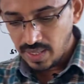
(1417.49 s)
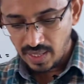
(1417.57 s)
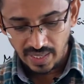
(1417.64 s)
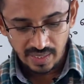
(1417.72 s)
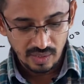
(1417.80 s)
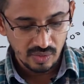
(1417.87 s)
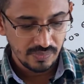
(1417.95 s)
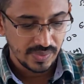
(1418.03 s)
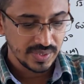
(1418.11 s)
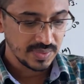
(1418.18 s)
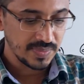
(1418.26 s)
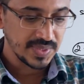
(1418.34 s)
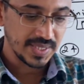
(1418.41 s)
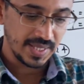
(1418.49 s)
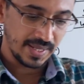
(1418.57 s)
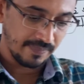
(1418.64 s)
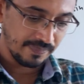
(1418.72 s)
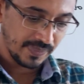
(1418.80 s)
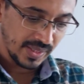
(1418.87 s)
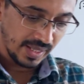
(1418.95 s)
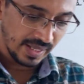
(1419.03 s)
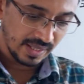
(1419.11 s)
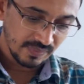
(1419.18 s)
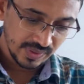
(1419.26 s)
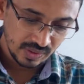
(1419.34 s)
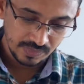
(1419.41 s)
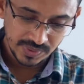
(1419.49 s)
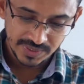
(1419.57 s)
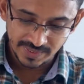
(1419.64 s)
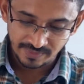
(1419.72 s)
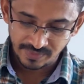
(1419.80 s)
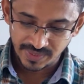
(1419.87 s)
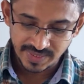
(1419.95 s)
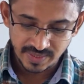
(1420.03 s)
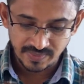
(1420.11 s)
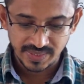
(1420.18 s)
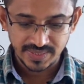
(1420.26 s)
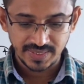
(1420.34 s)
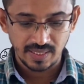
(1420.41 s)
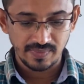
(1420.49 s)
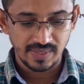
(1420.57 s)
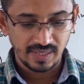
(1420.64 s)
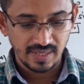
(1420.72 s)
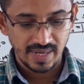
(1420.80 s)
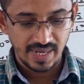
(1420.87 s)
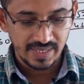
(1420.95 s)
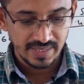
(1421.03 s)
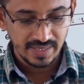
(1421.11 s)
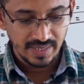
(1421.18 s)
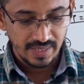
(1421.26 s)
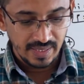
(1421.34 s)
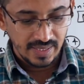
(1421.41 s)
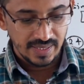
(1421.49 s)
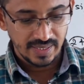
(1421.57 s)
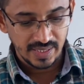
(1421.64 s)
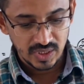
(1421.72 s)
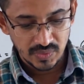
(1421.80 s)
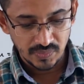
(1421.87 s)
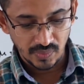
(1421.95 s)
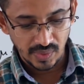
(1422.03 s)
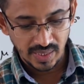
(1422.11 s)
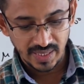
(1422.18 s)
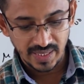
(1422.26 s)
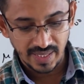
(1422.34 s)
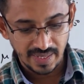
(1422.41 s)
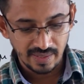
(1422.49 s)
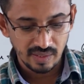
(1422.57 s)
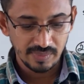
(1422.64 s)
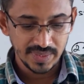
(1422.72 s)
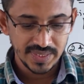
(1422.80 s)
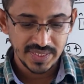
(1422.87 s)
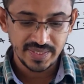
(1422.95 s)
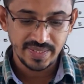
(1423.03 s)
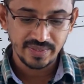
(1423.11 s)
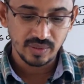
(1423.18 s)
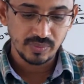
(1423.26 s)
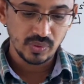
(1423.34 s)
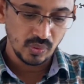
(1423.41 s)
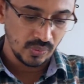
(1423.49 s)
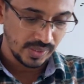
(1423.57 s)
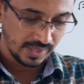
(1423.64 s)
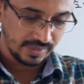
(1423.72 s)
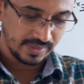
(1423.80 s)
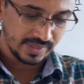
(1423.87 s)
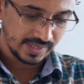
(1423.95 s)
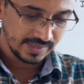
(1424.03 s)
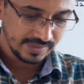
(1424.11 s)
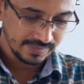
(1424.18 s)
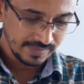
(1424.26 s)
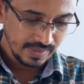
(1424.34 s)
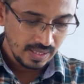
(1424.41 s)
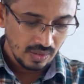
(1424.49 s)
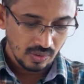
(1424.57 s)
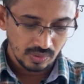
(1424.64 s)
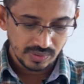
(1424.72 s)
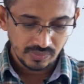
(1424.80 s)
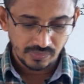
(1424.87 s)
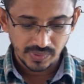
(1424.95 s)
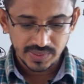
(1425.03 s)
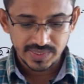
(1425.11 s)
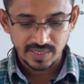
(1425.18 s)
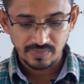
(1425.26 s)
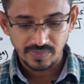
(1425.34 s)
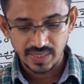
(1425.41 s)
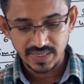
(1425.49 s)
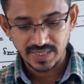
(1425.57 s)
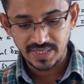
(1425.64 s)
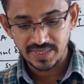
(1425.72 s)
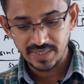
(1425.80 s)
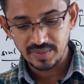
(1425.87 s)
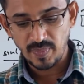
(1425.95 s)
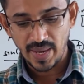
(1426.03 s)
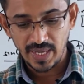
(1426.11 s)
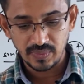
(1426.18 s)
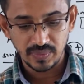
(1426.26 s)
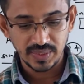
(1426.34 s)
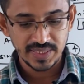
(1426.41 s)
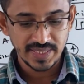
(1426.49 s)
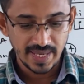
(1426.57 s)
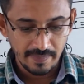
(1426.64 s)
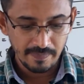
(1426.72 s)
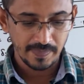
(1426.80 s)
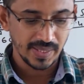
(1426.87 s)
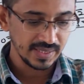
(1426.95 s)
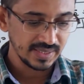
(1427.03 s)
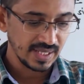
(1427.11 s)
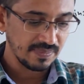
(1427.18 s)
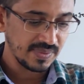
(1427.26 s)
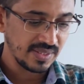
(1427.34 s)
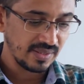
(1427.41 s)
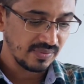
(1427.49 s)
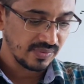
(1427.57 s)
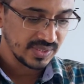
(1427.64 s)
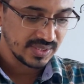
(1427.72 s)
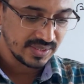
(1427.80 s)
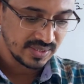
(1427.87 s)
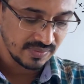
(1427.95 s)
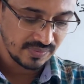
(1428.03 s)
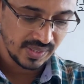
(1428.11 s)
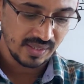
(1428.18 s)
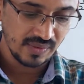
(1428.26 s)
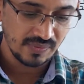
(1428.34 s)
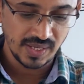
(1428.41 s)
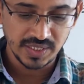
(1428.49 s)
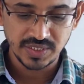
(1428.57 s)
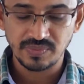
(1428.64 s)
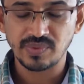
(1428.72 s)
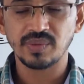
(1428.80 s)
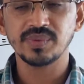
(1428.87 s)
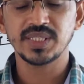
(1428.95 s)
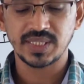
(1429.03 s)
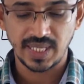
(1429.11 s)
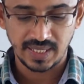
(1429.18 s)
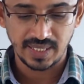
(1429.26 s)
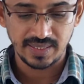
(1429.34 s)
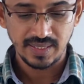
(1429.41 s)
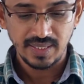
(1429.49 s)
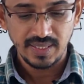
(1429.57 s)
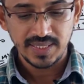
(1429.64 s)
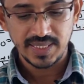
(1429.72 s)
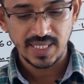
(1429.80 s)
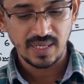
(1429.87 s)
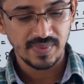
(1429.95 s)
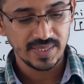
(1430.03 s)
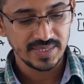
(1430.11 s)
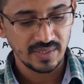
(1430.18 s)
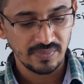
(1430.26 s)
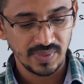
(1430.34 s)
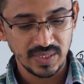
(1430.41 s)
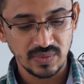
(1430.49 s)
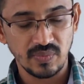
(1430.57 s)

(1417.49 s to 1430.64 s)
Angle of prism is A, and one of the surfaces was silvered, light rays falling at an angle of incident of 2A, correct? On the first surface, return back to the same path after suffering reflection from the second silvered surface.